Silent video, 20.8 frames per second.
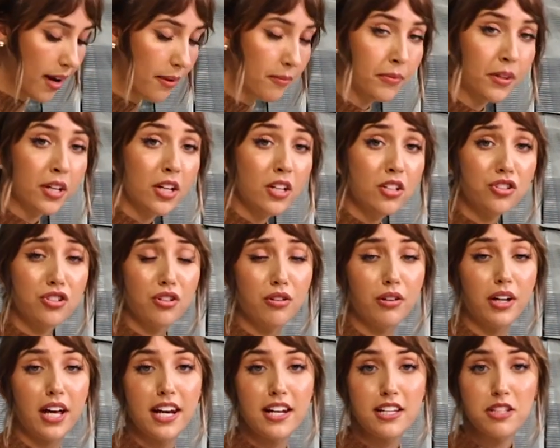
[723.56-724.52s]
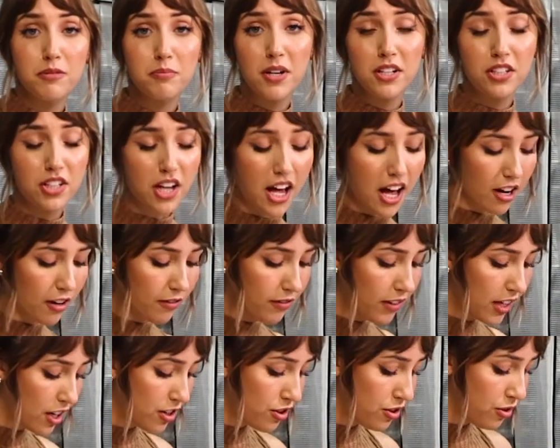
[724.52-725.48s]
so get as much out of there as
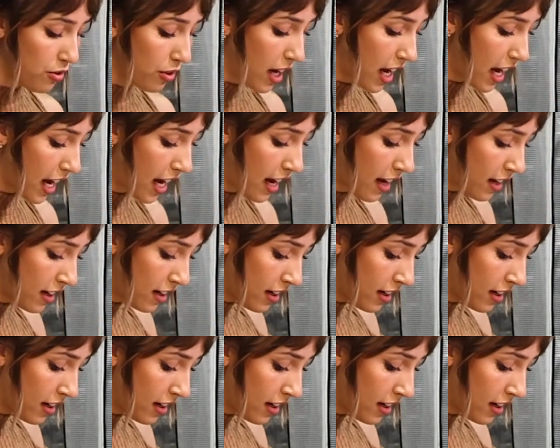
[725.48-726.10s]
you can